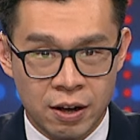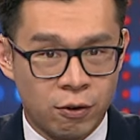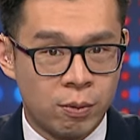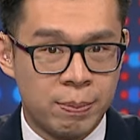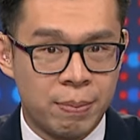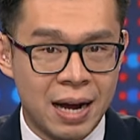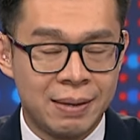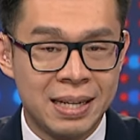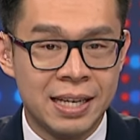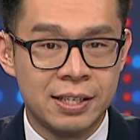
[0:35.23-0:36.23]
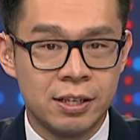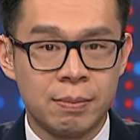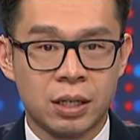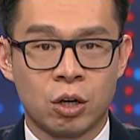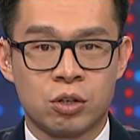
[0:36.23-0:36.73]
Former Prime Minister
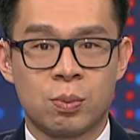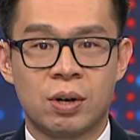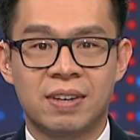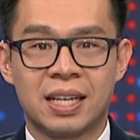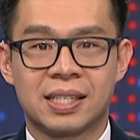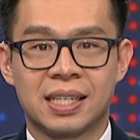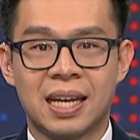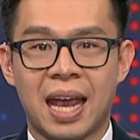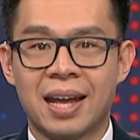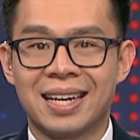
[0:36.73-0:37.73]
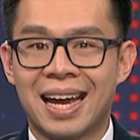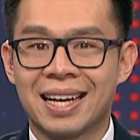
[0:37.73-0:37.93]
Mateusz Morawiecki and